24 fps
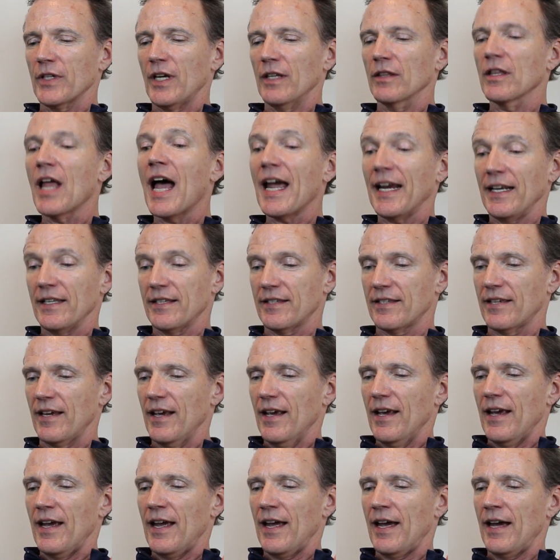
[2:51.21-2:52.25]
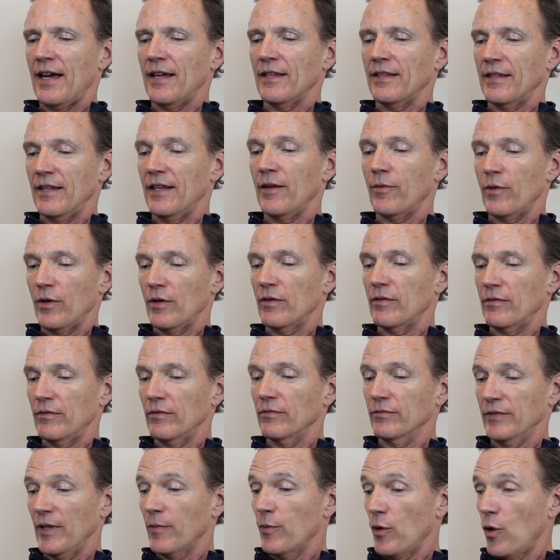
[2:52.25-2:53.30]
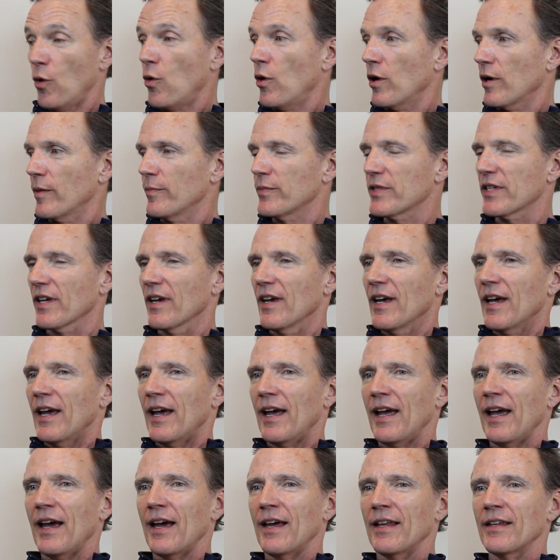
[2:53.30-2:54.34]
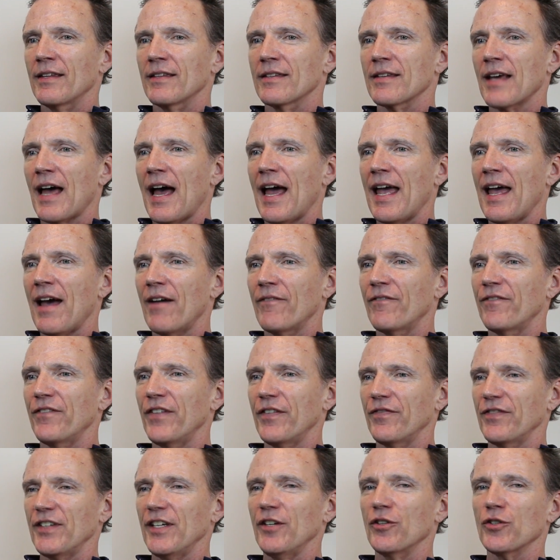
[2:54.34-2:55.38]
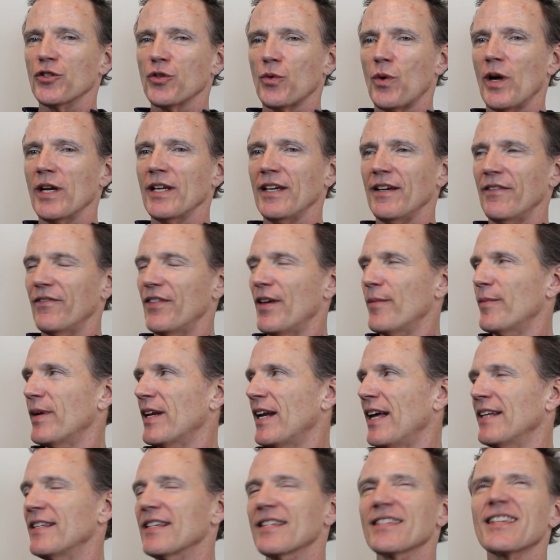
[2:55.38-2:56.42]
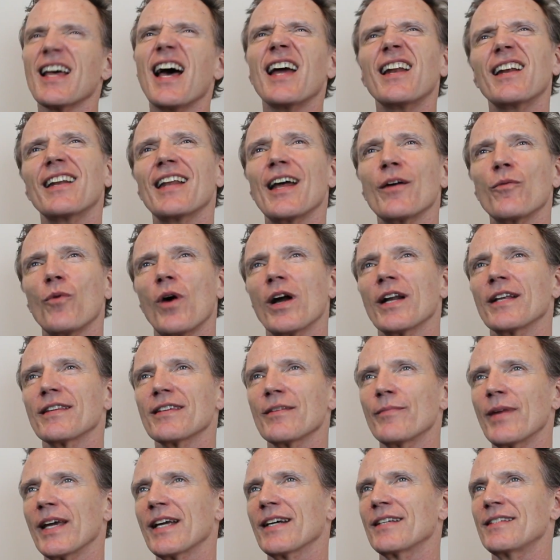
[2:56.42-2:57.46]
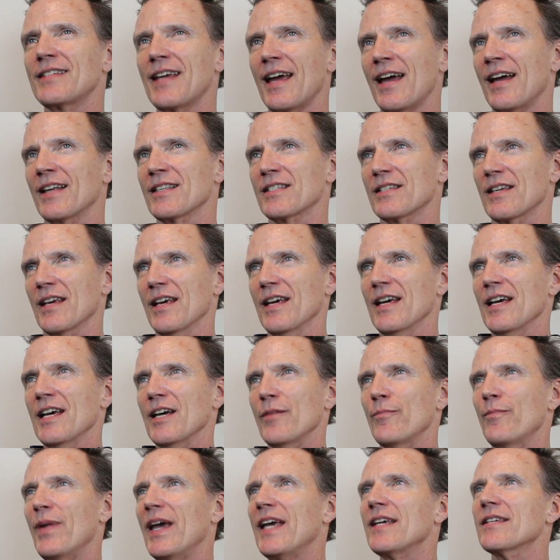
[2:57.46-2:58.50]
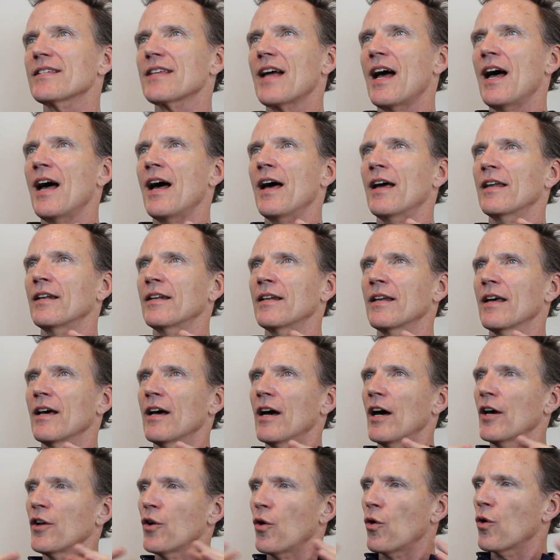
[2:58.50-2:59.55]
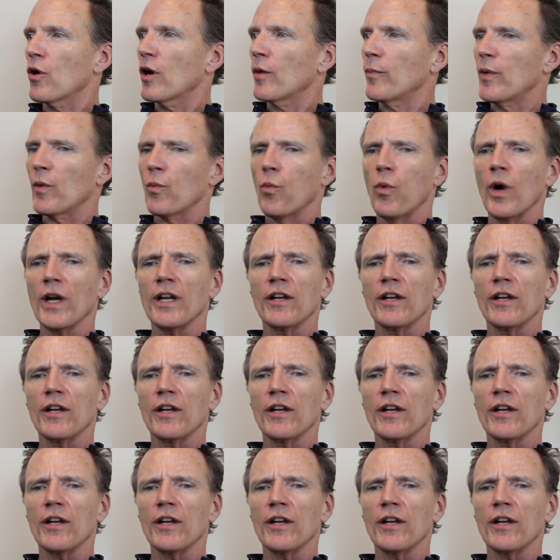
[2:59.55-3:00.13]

lights, and they were orbs, and I have 15 or 20 of them, and I decided I wanted to make a dance based on an orb, and what